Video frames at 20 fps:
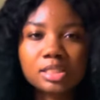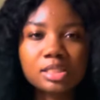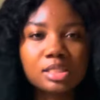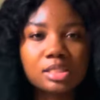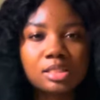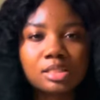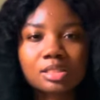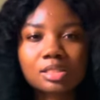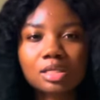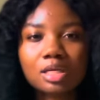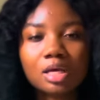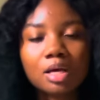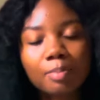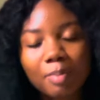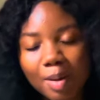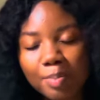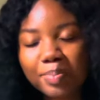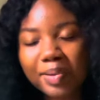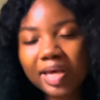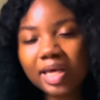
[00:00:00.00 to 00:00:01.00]
this.
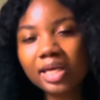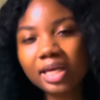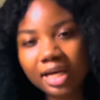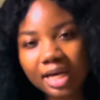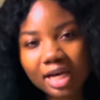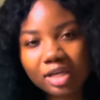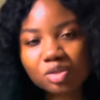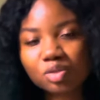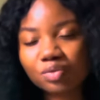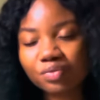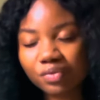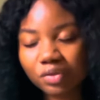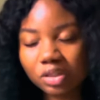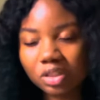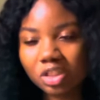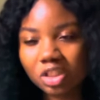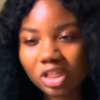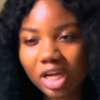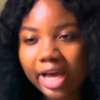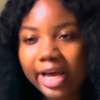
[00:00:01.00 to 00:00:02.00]
My pen ink has to
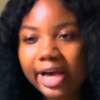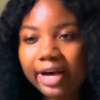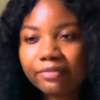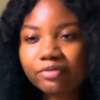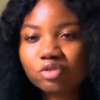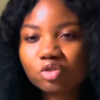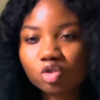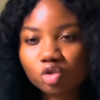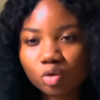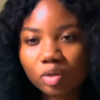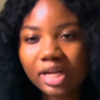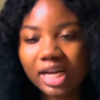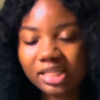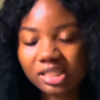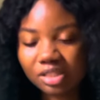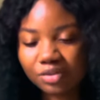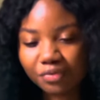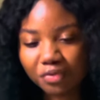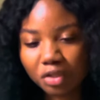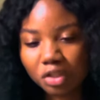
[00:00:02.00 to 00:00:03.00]
finish. I have to show
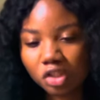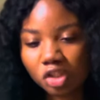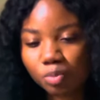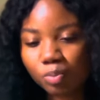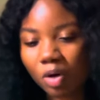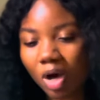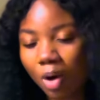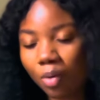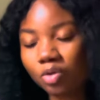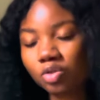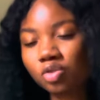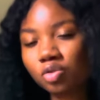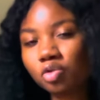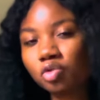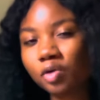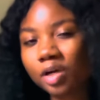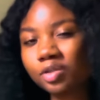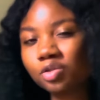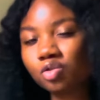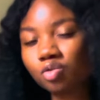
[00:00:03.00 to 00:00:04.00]
that it finished, but I was still
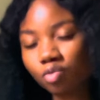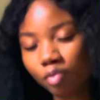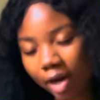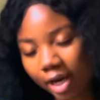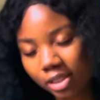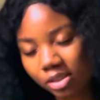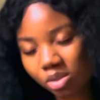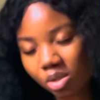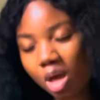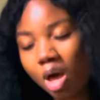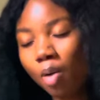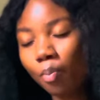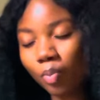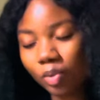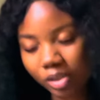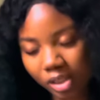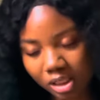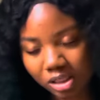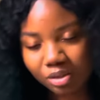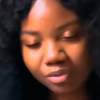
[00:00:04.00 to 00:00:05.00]
trying to write,
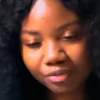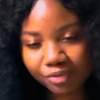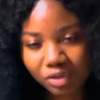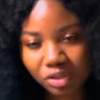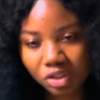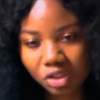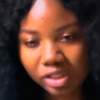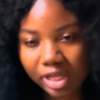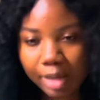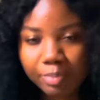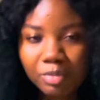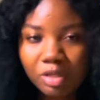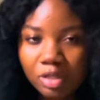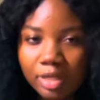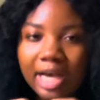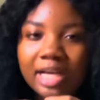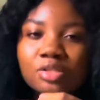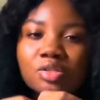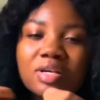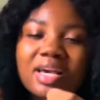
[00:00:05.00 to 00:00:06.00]
but then it finished. I
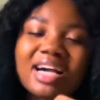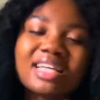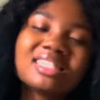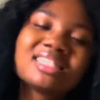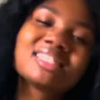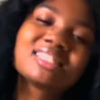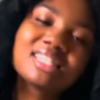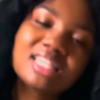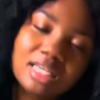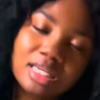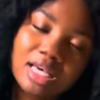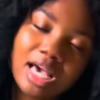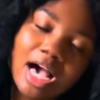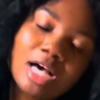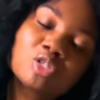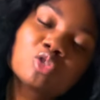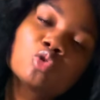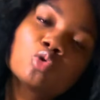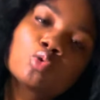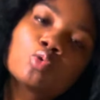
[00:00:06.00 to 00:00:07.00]
mean, as
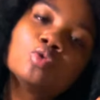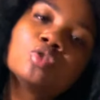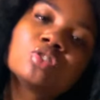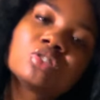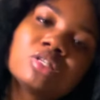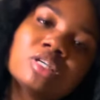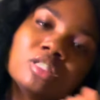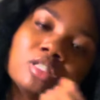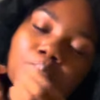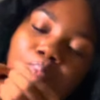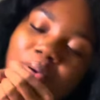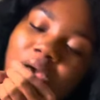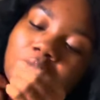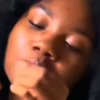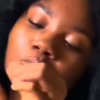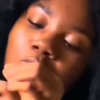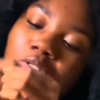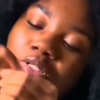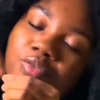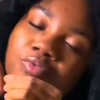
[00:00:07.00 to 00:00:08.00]
you could see, the
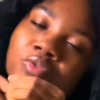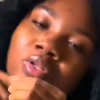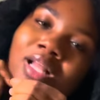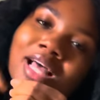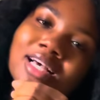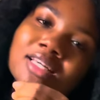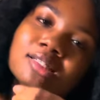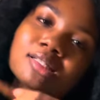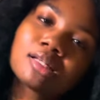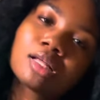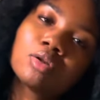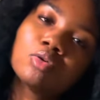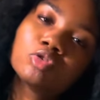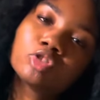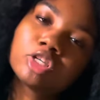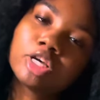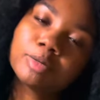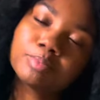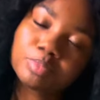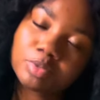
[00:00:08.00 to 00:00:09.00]
pen was even like
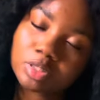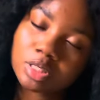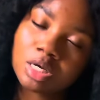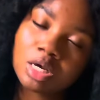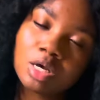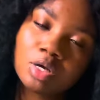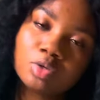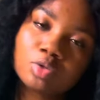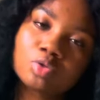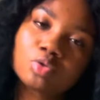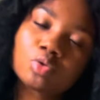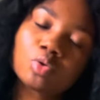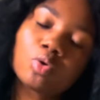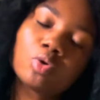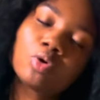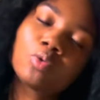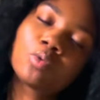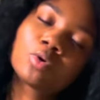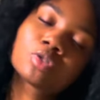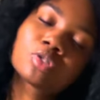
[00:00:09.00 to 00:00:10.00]
sellotaped.
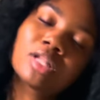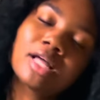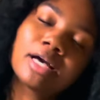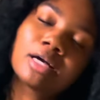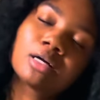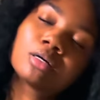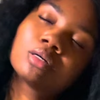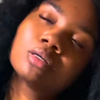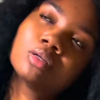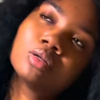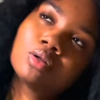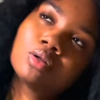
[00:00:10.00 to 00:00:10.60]
So it was like